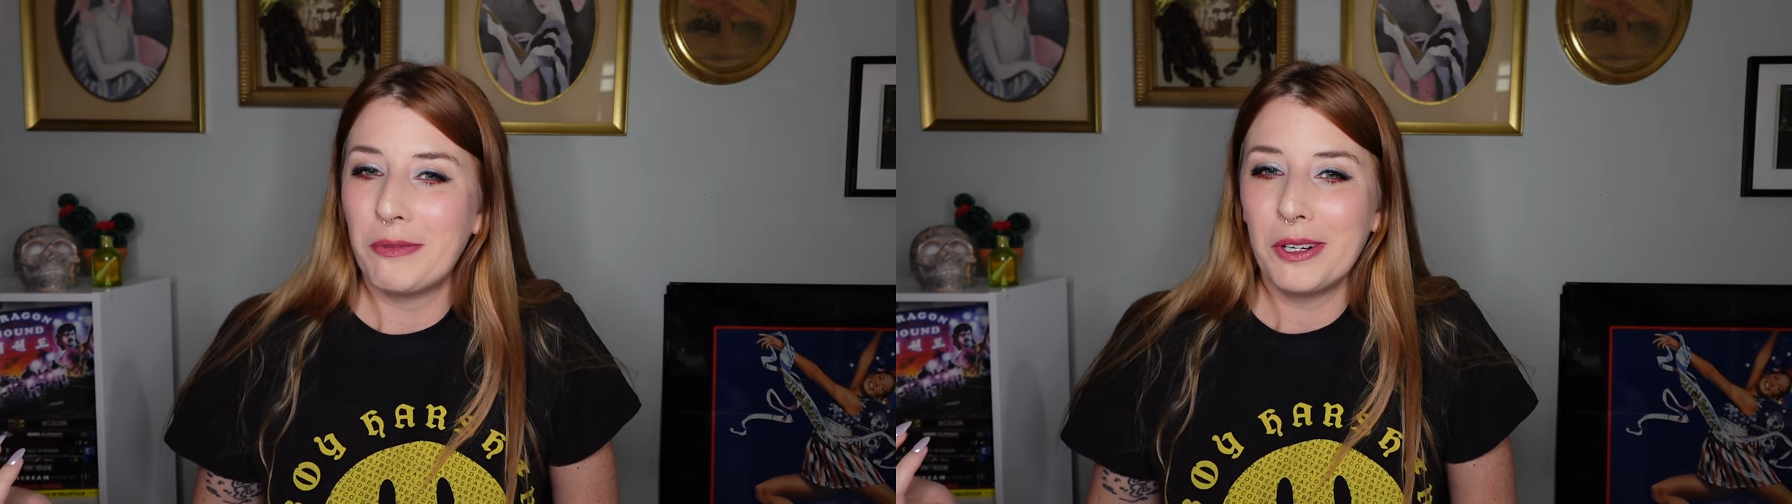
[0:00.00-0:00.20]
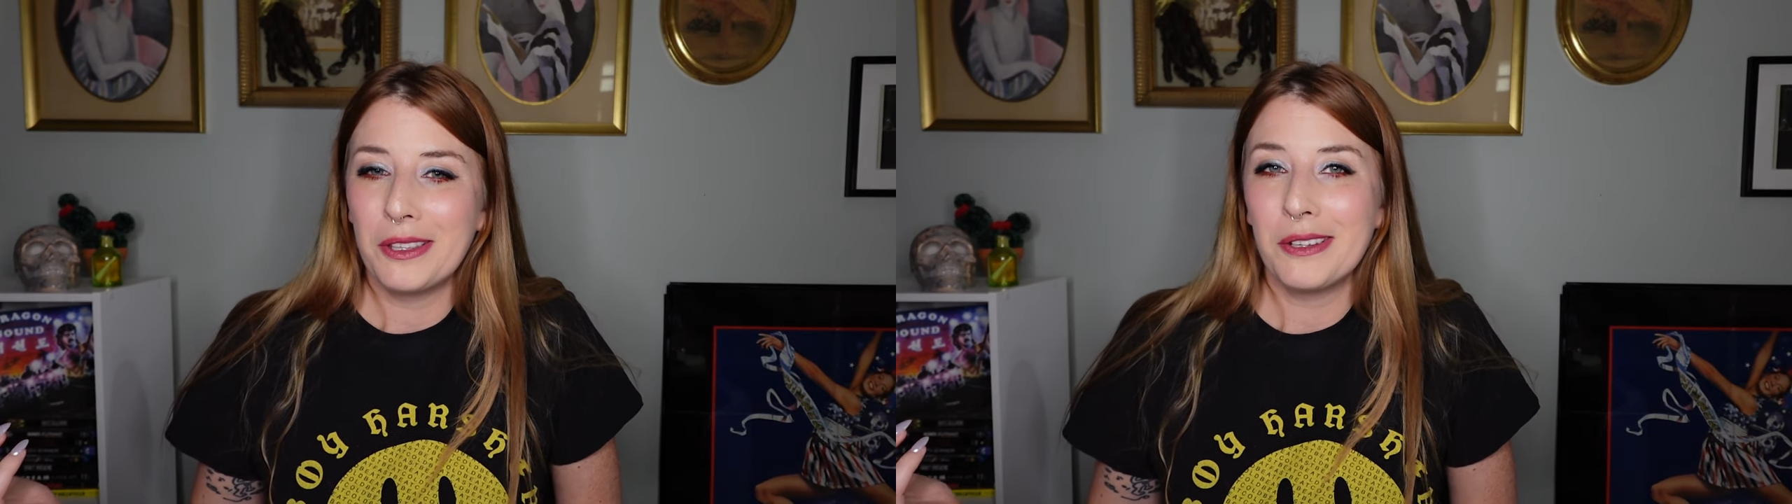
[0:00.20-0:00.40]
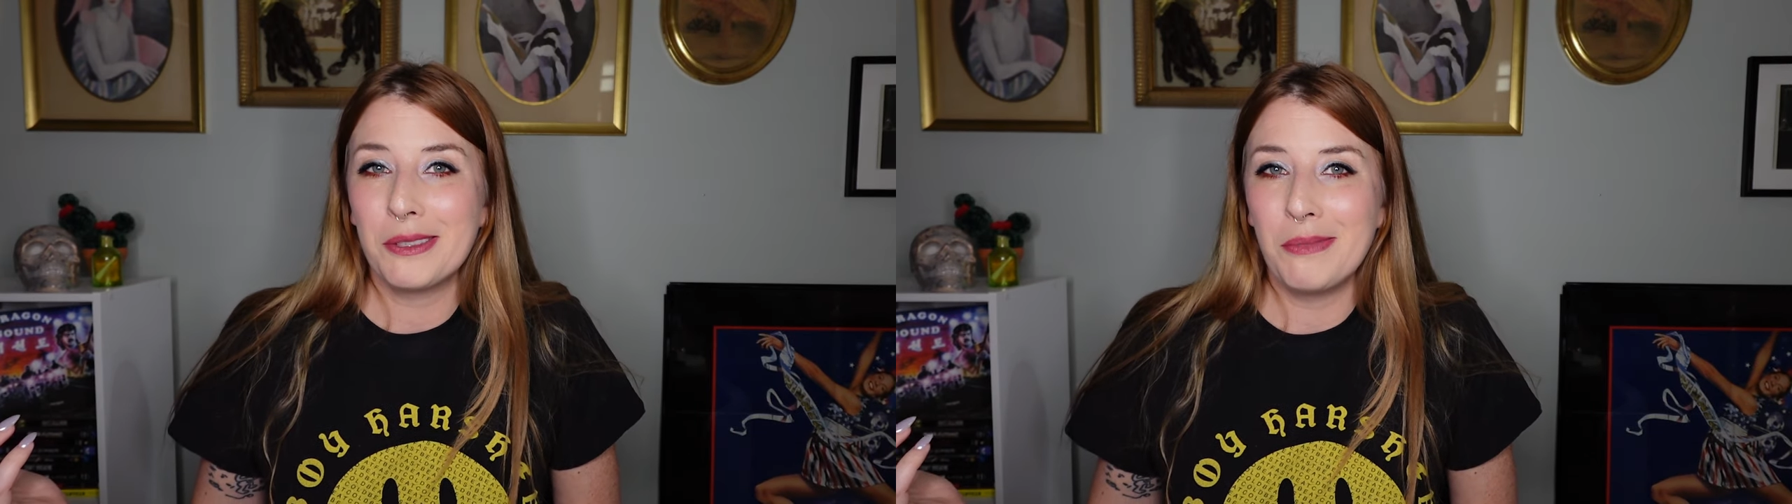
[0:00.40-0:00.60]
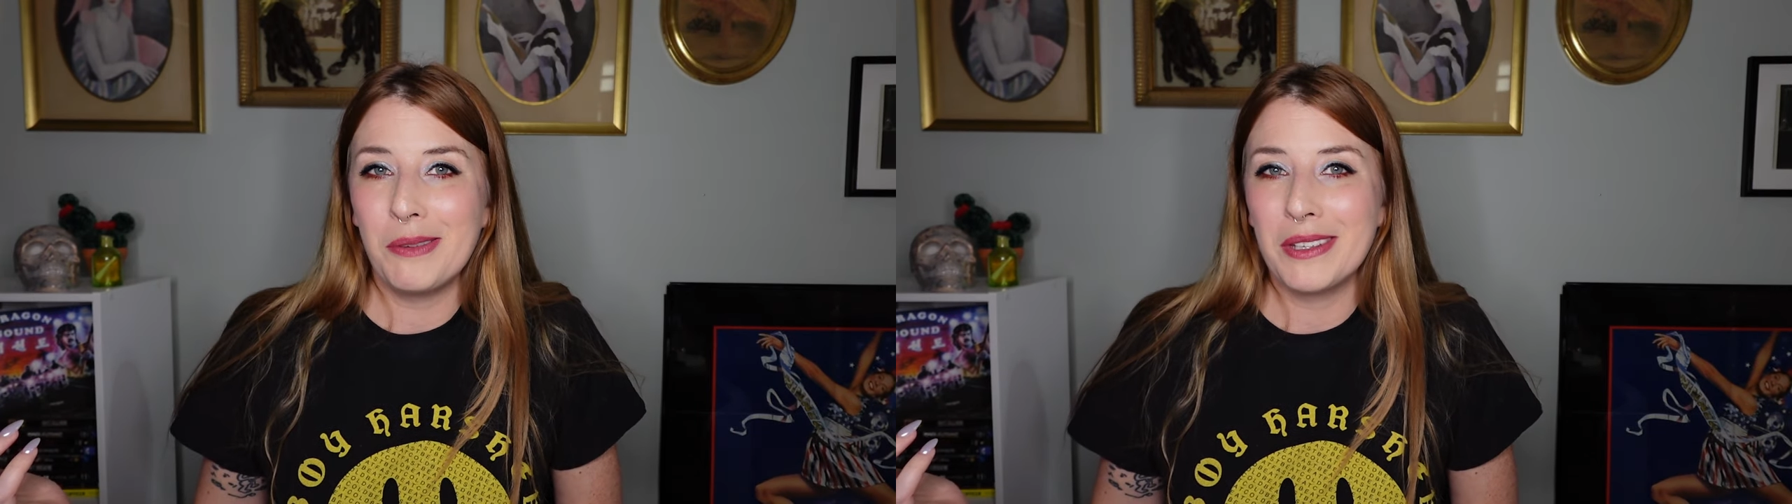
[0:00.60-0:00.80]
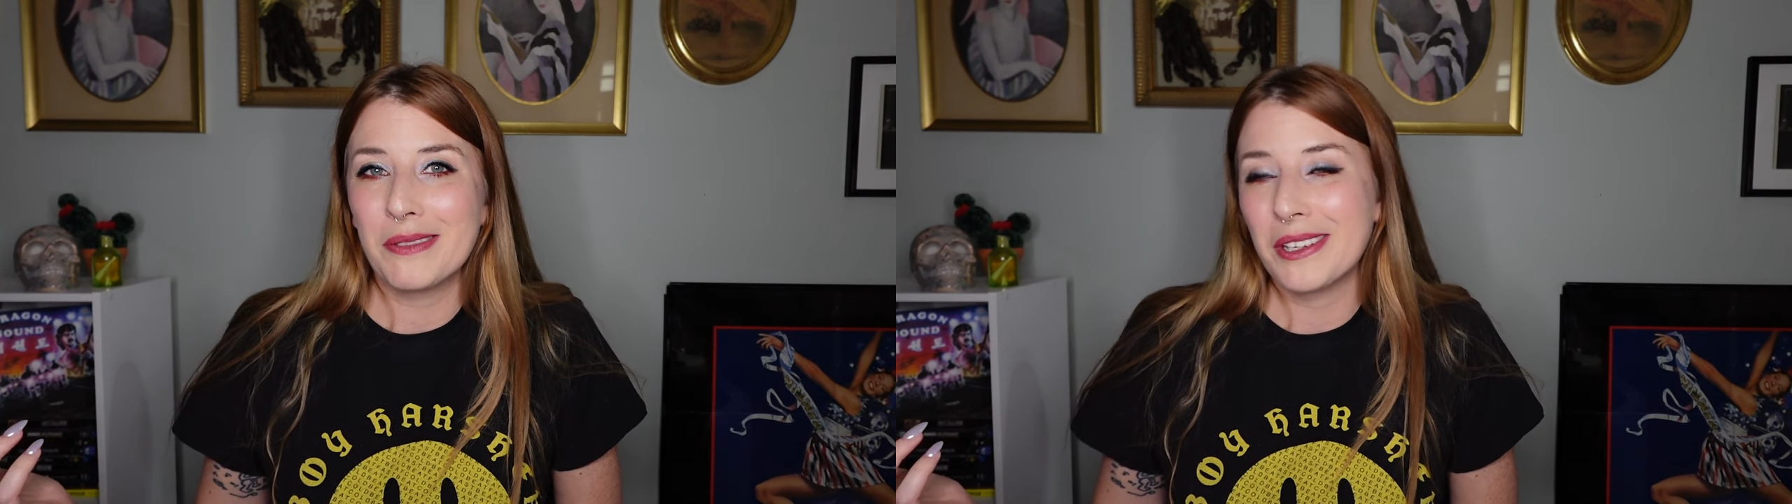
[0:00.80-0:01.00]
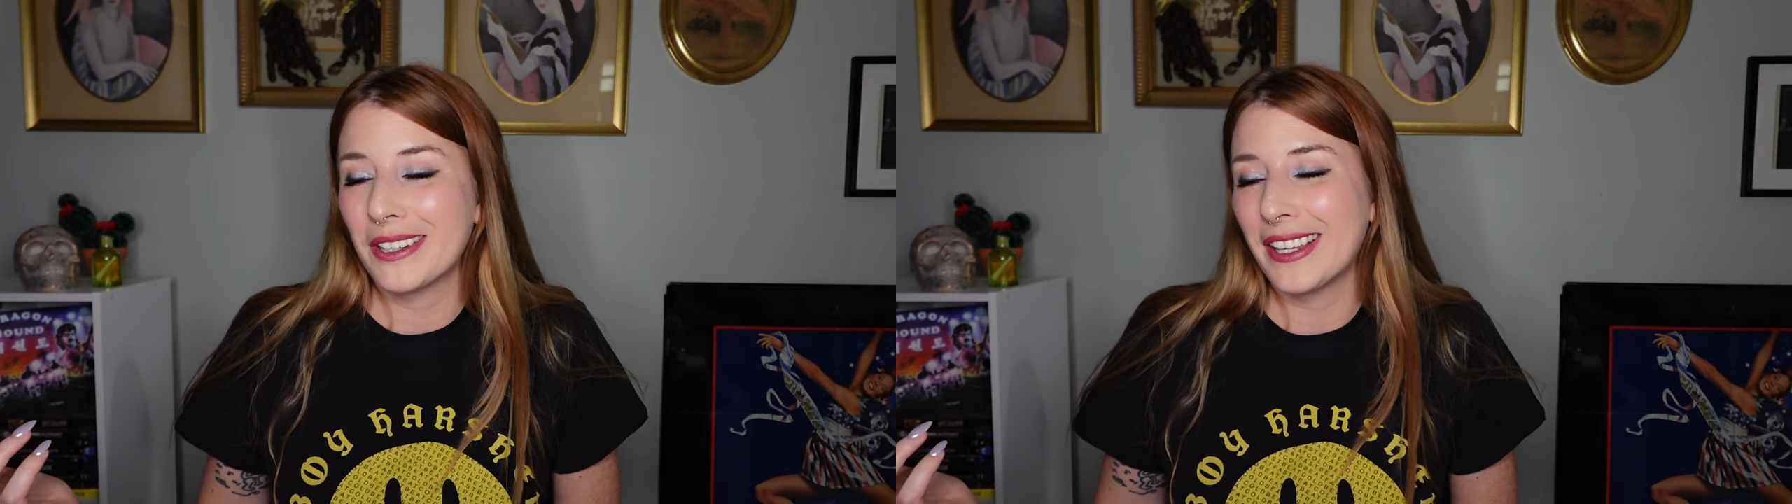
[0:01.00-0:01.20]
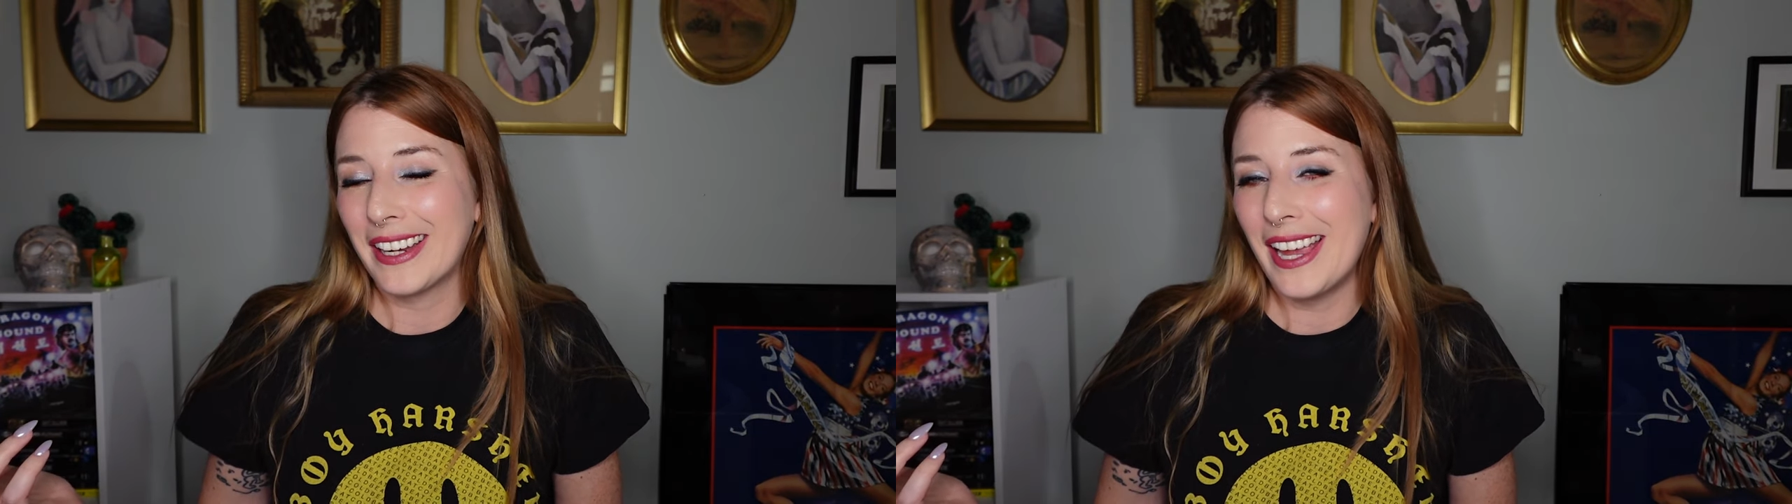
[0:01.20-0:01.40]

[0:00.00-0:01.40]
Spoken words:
one of those moments where you're like,